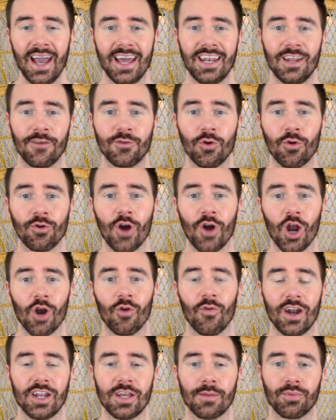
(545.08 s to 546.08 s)
And if you're not
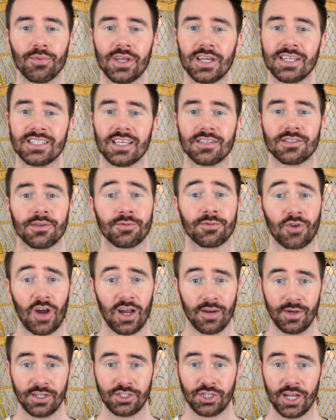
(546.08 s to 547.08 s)
already, please
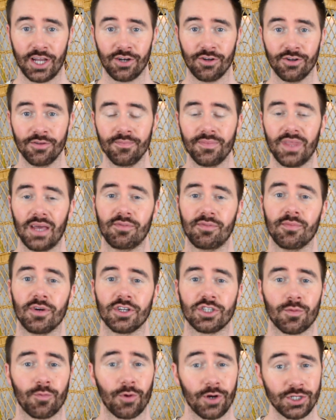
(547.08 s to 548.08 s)
subscribe to my channel. That'd be
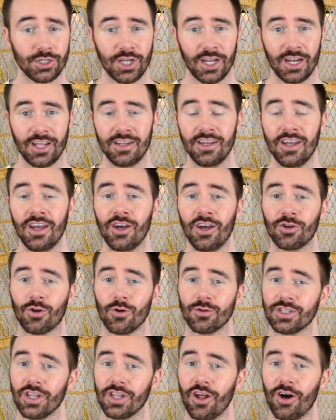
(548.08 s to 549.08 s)
much appreciated.
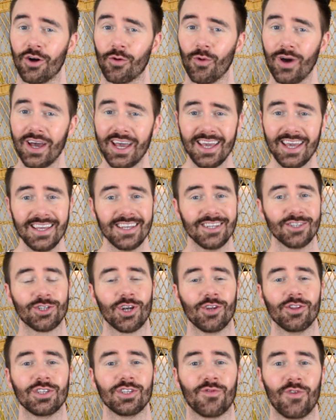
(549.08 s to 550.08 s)
Goes a long way.
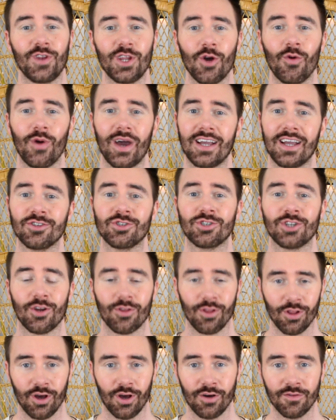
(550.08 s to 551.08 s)
Share this video and share
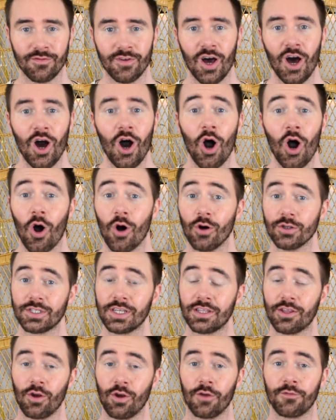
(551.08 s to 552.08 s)
the love.
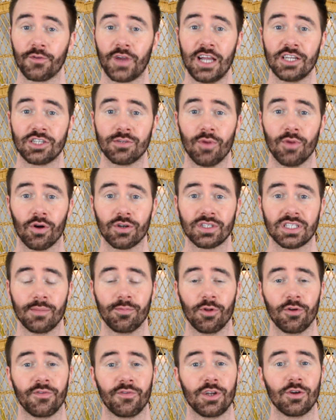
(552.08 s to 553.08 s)
Also hit the notification bell because I
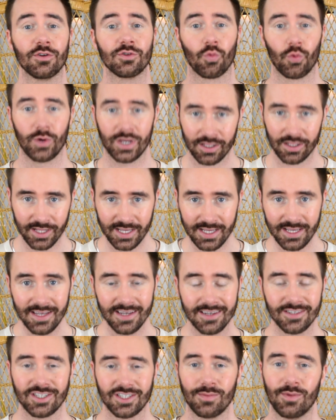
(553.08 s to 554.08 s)
upload videos weekly,
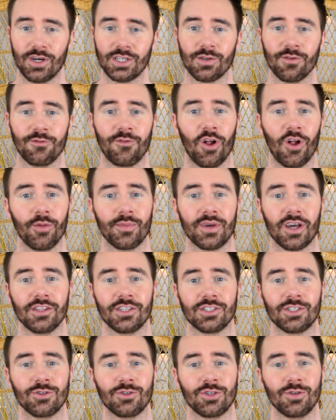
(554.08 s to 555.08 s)
so you might as well follow me on
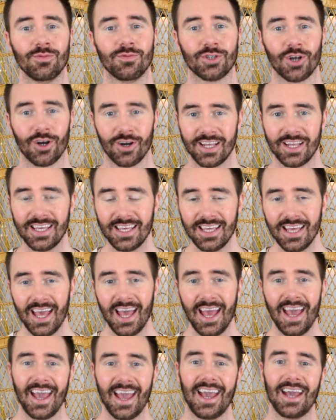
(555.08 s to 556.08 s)
this YouTube journey.
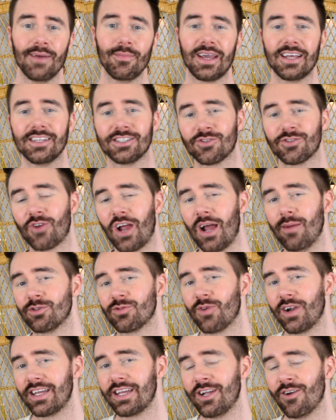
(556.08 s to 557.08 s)
And my Instagram
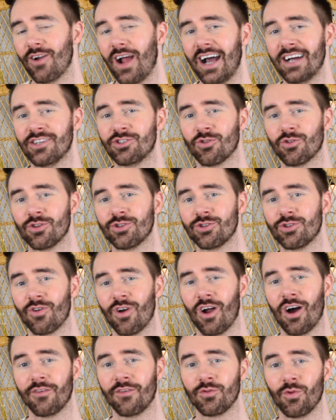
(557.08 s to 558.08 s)
is right here at George
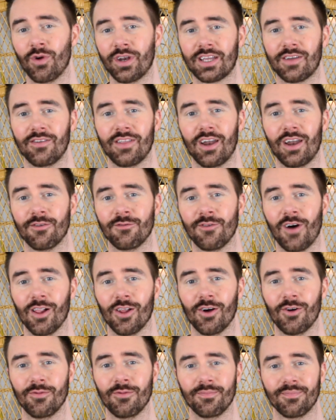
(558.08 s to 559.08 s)
Schirra if you want to give that a
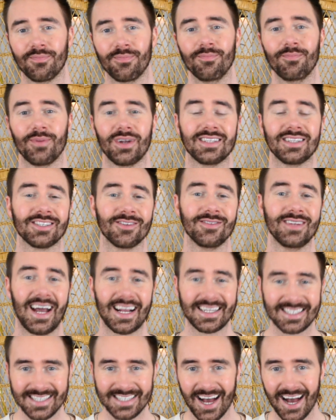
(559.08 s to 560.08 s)
follow. But until
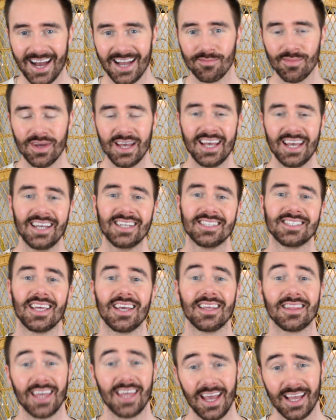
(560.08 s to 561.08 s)
next time,
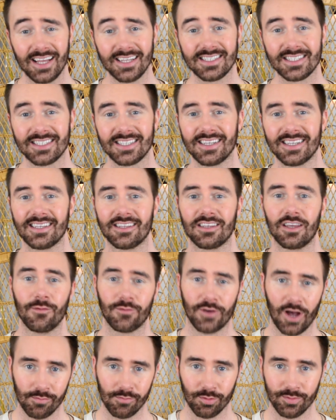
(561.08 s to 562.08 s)
say thanks,
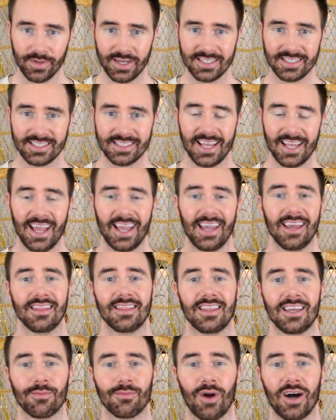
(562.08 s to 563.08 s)
give compliments,
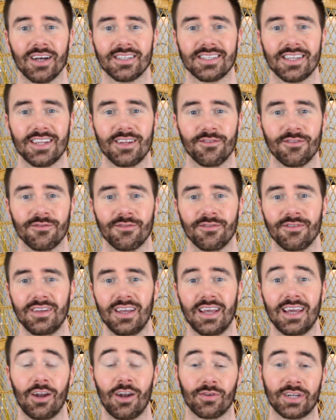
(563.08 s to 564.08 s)
and think positive.
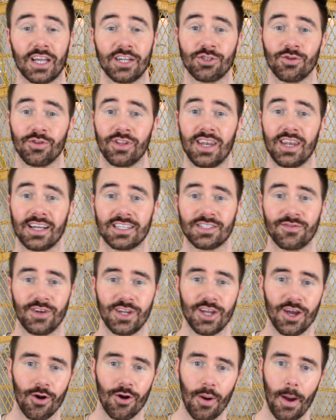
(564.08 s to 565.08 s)
And I'll catch you in the next
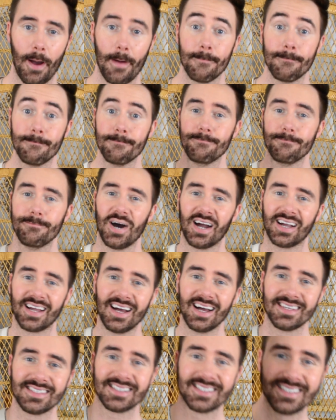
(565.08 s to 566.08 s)
video. Bye
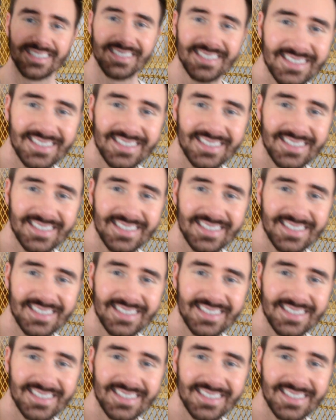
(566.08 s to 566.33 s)
guys.